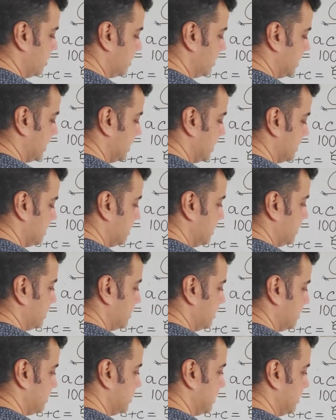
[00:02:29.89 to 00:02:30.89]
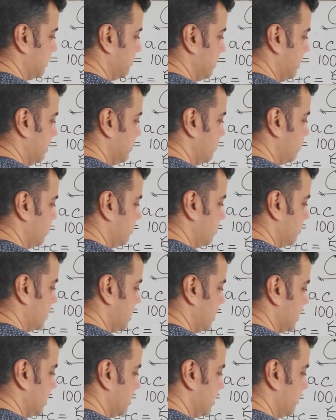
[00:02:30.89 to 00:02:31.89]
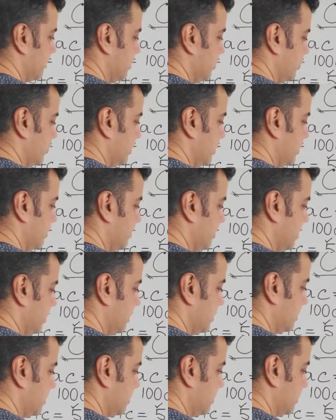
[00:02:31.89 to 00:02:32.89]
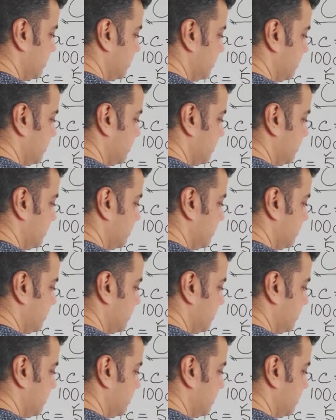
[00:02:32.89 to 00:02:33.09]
Can I say this is 10 by 2? Another way to interpret this.